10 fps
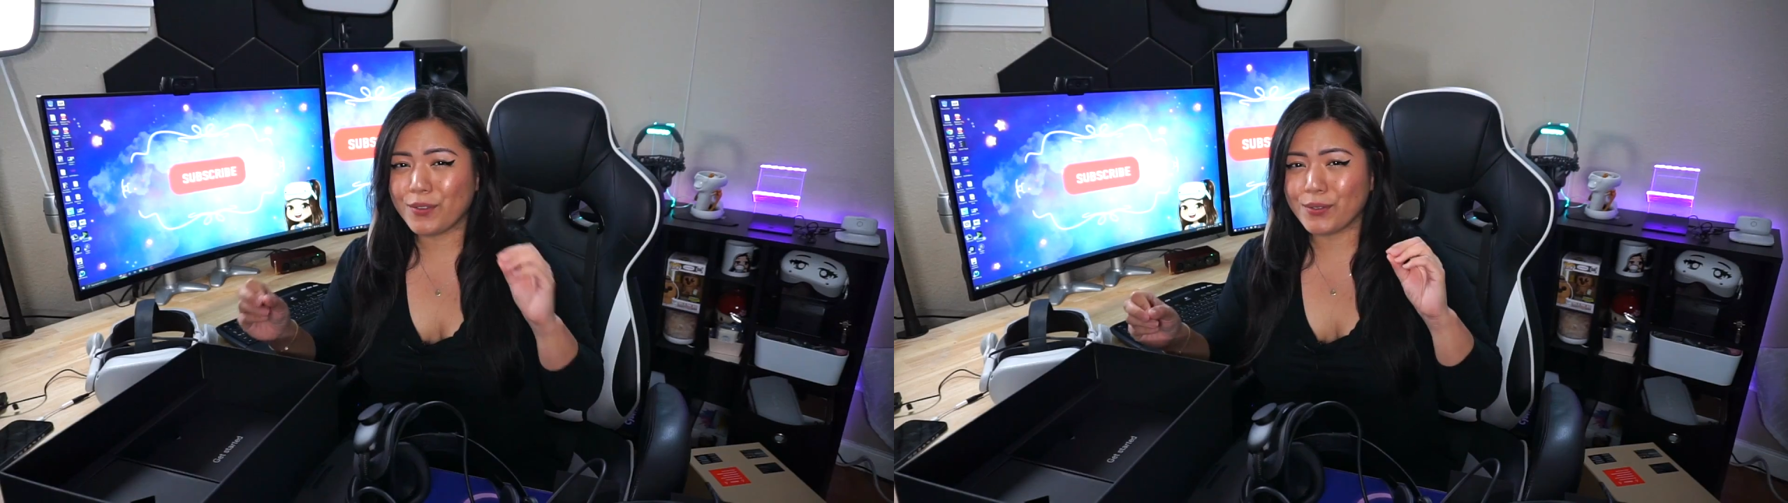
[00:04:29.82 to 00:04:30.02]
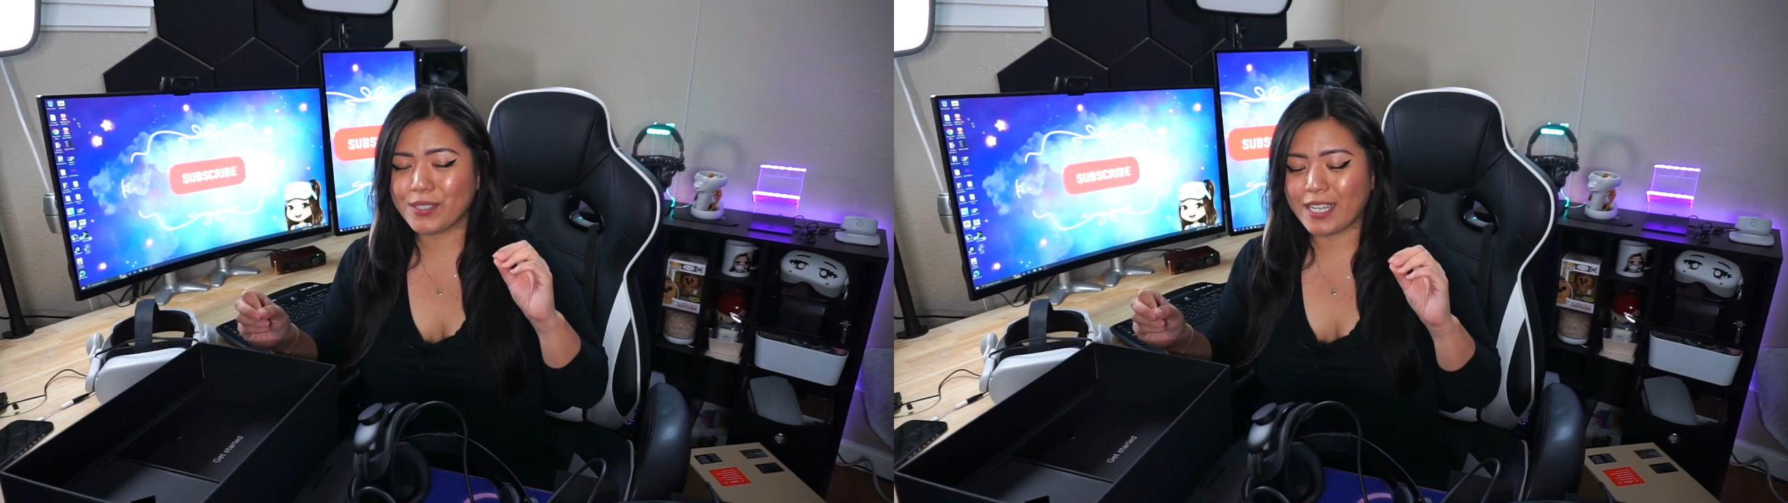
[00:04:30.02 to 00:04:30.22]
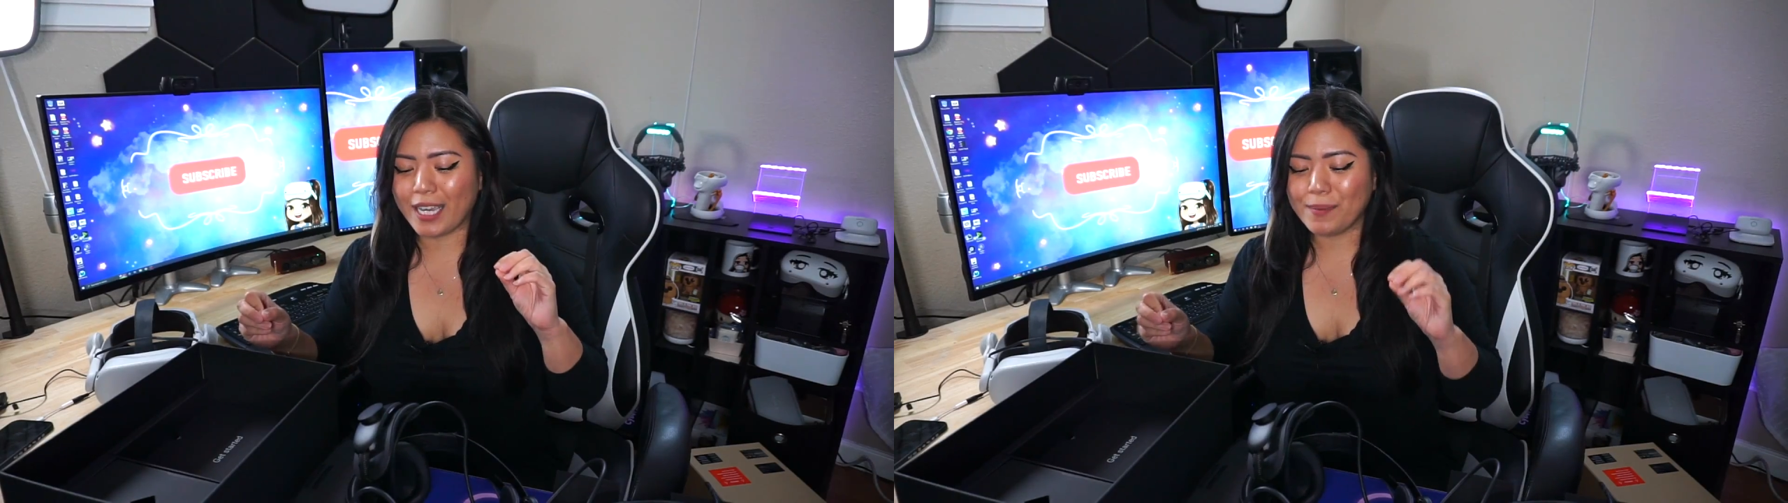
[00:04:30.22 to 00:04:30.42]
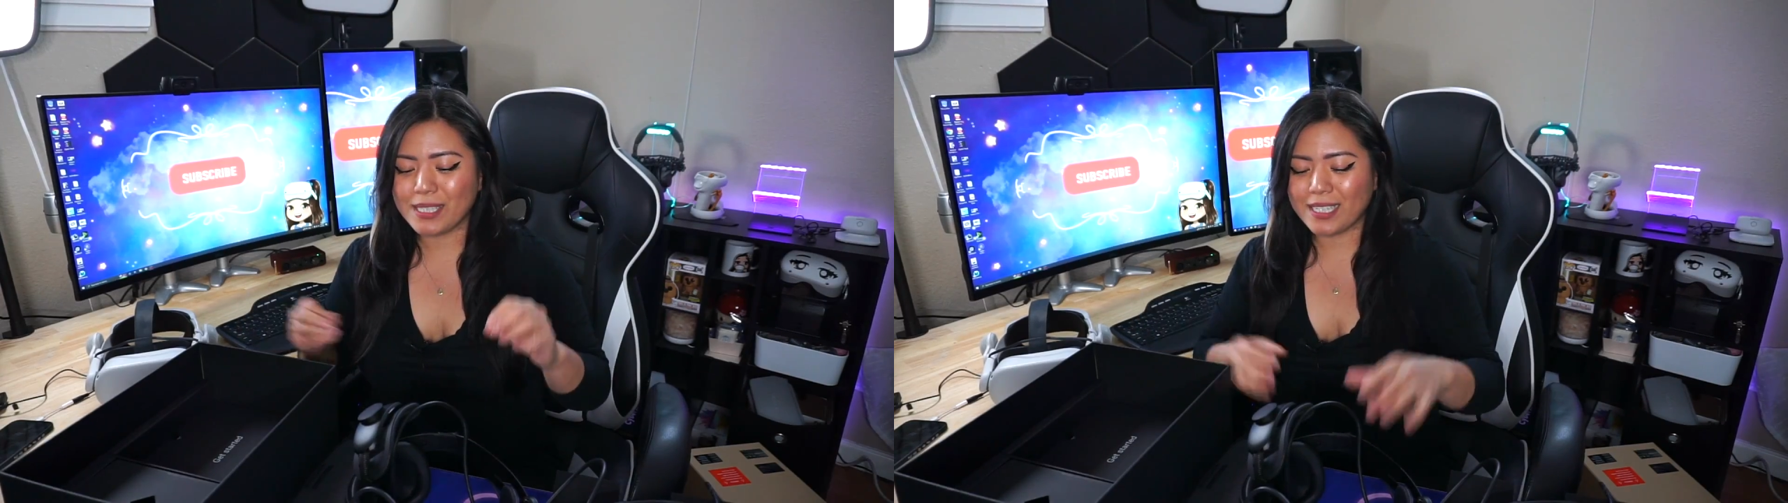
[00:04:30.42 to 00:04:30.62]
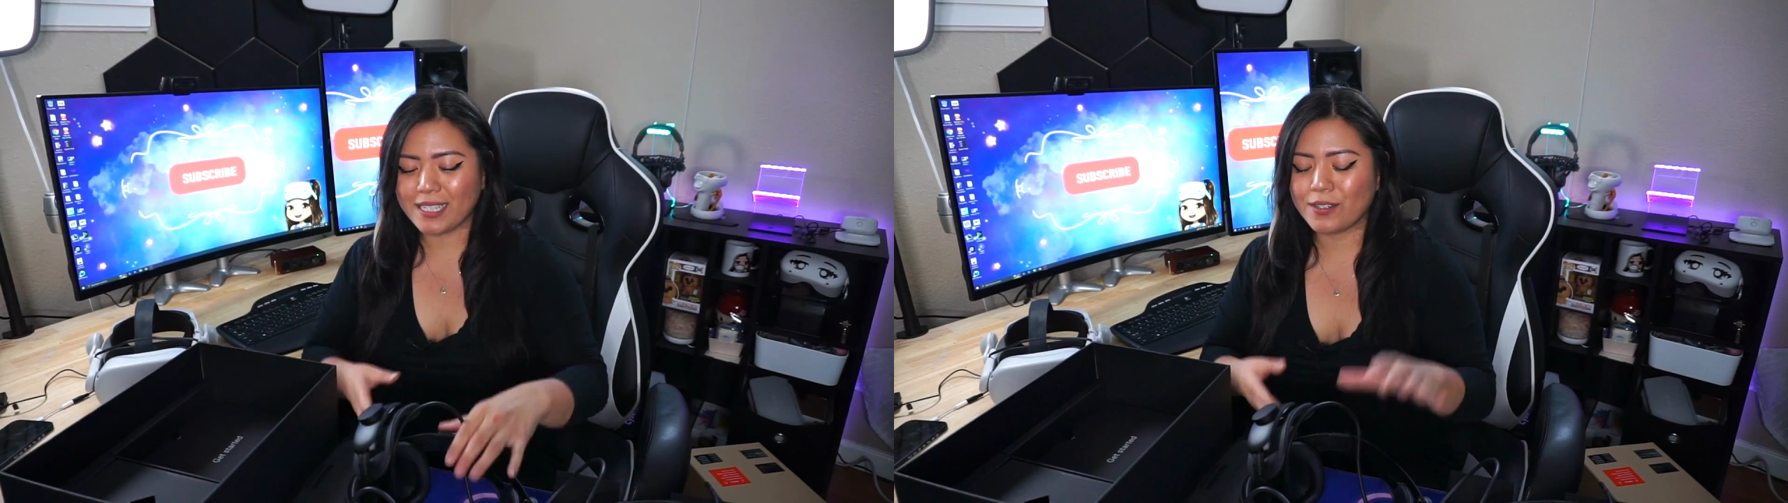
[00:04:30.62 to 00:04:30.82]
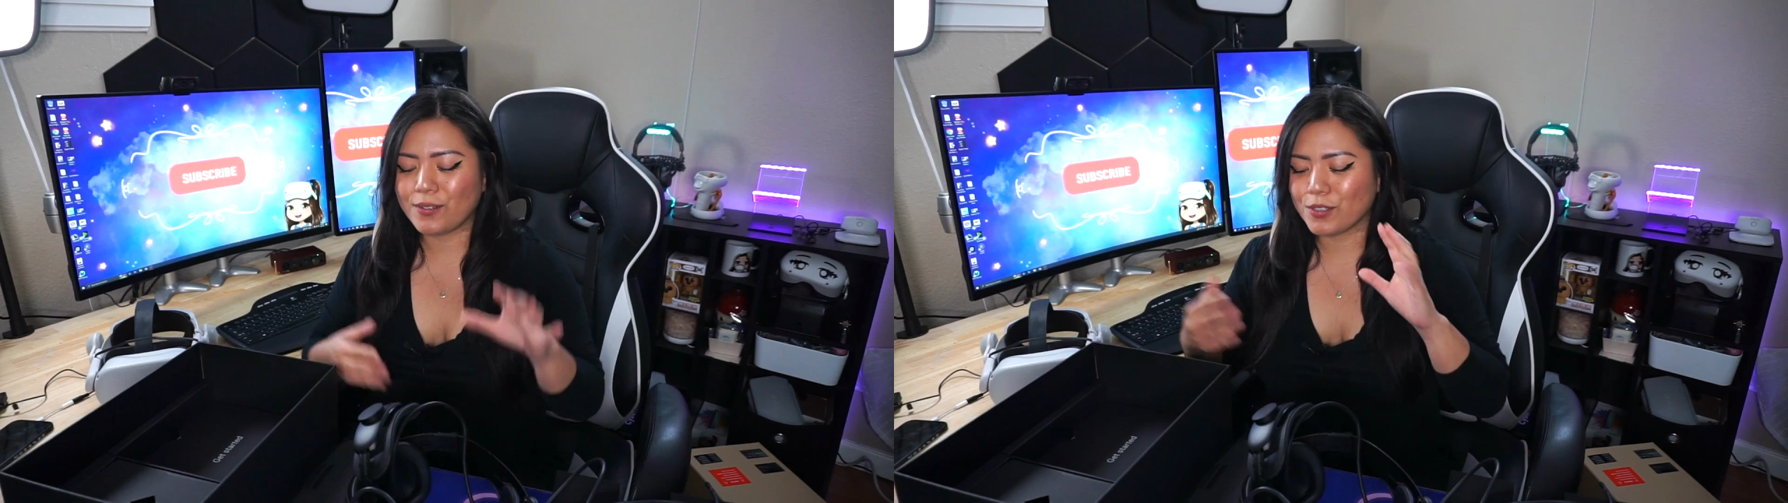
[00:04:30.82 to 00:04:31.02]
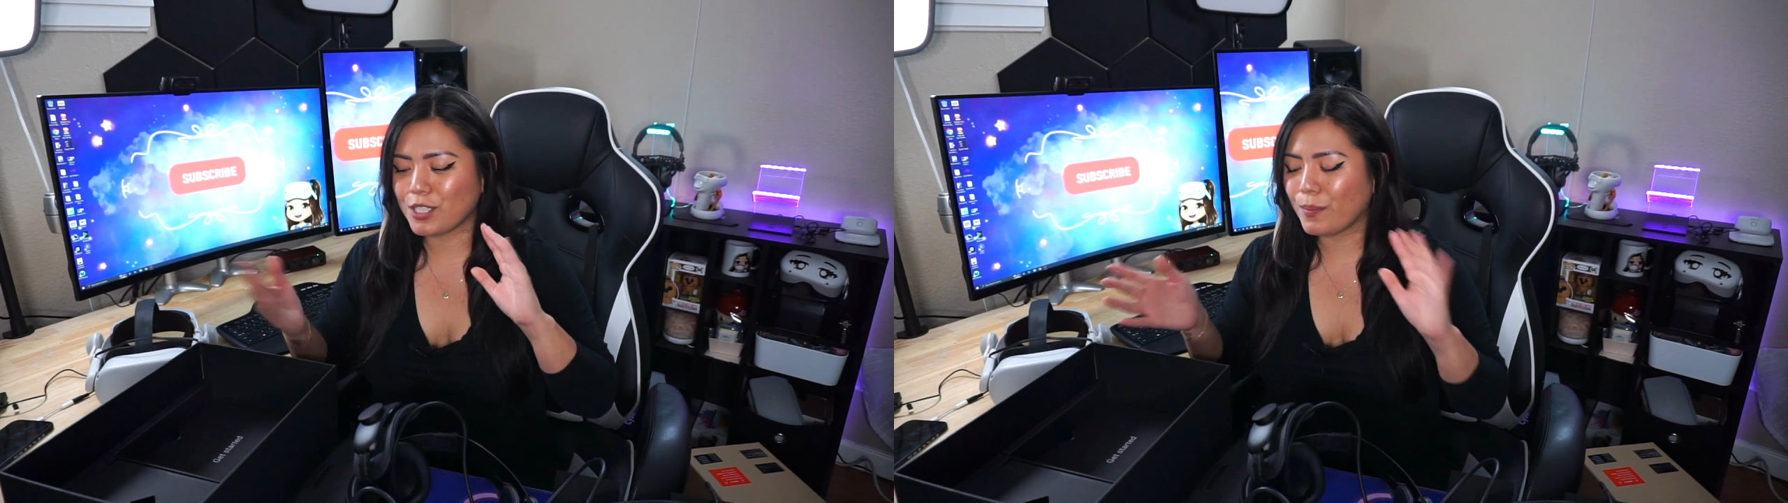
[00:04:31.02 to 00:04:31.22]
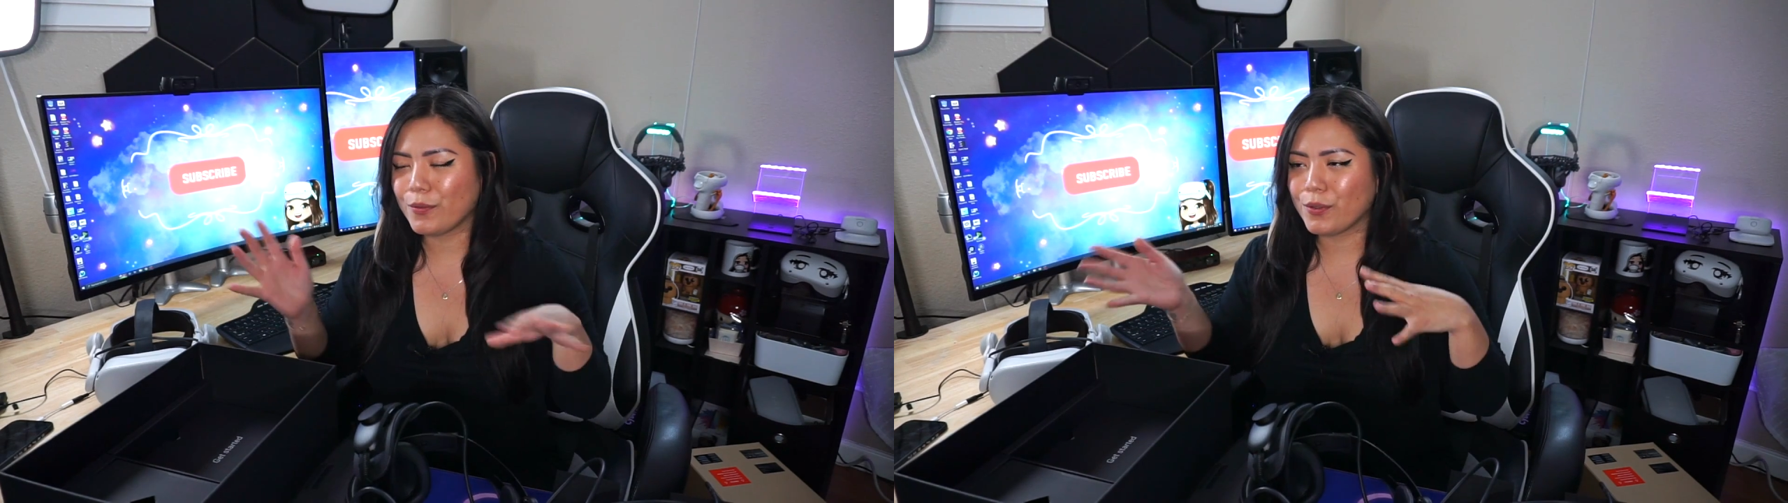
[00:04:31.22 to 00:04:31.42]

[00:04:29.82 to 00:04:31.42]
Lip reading: those games, like, or some of the,